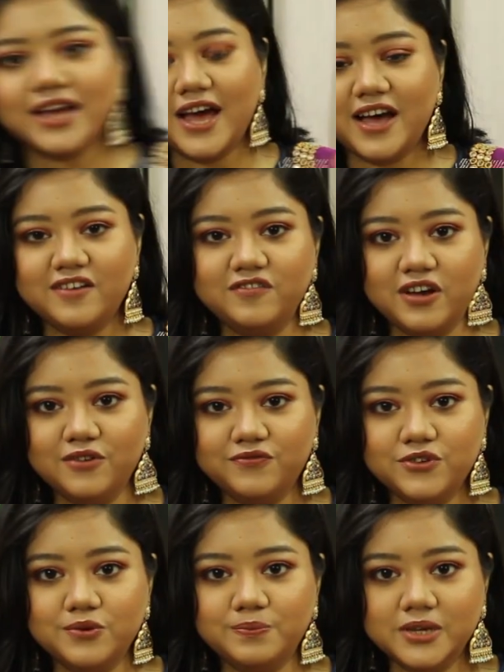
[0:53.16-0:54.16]
I have a
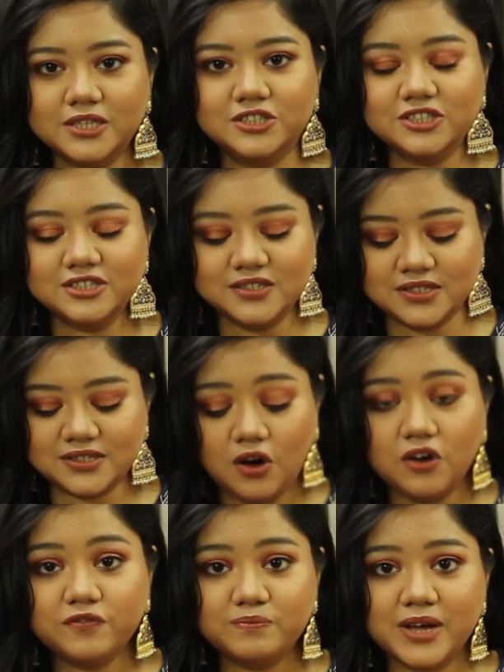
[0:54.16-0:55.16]
few pictures
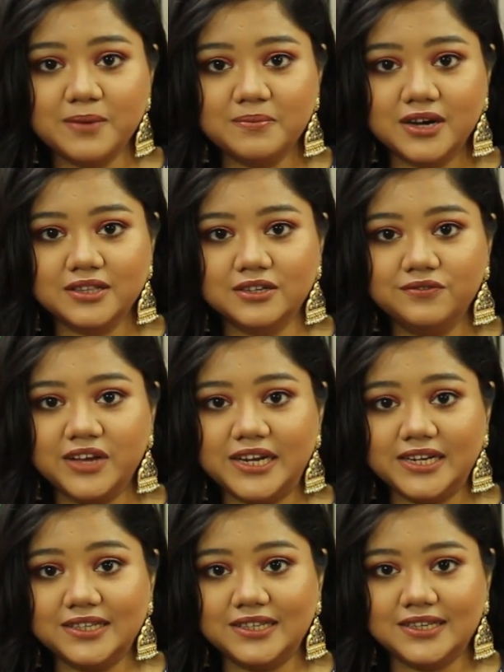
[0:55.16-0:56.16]
of my mother
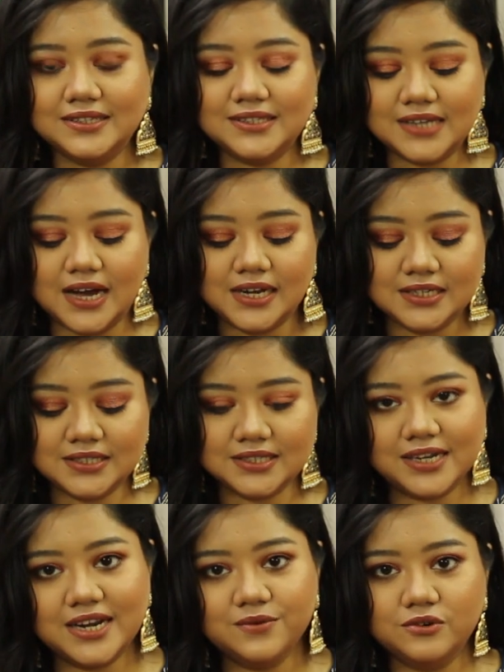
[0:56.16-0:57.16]
wearing these sarees
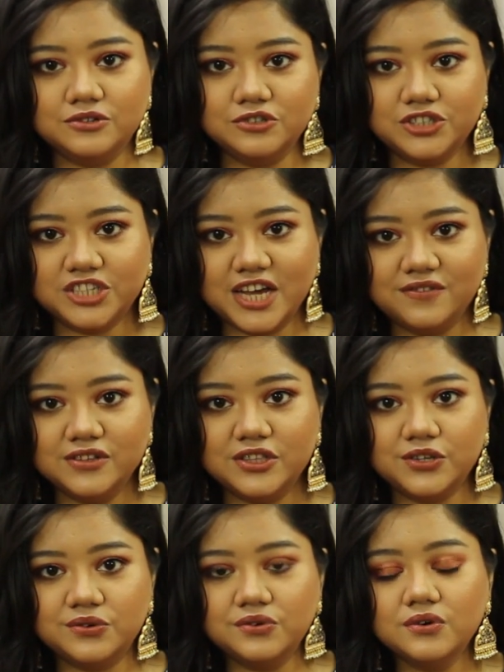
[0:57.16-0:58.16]
that I want to share
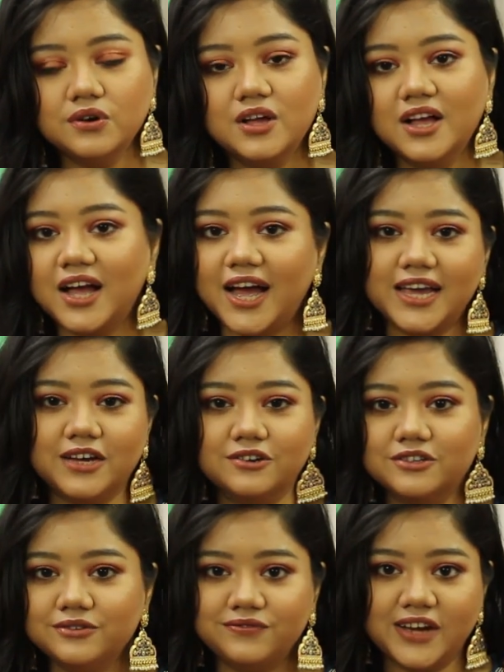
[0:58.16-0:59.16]
with you. I
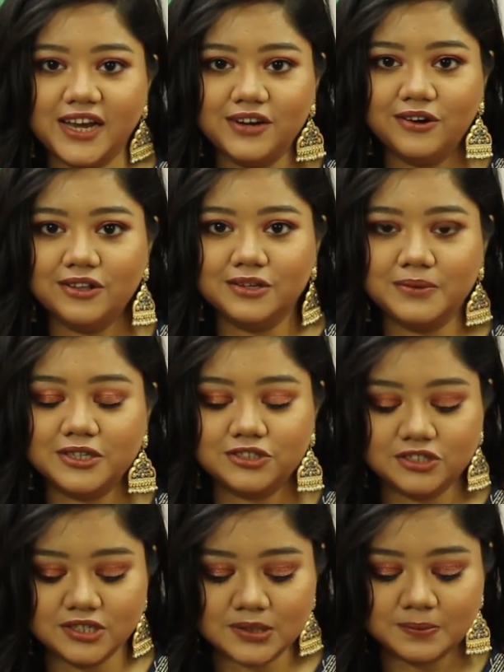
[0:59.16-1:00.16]
couldn't find all the
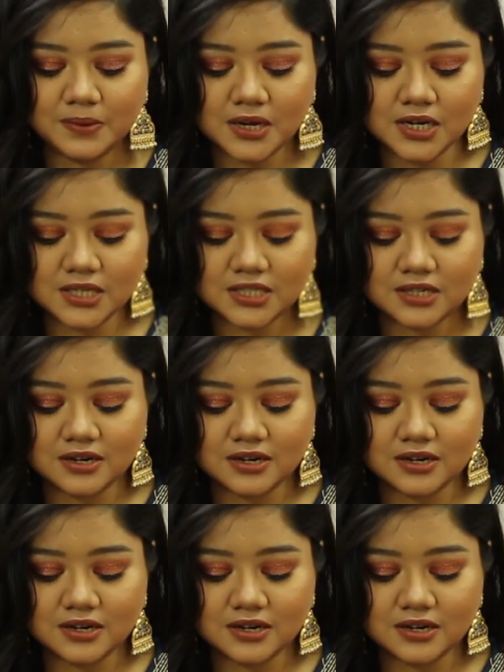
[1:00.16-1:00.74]
pictures, but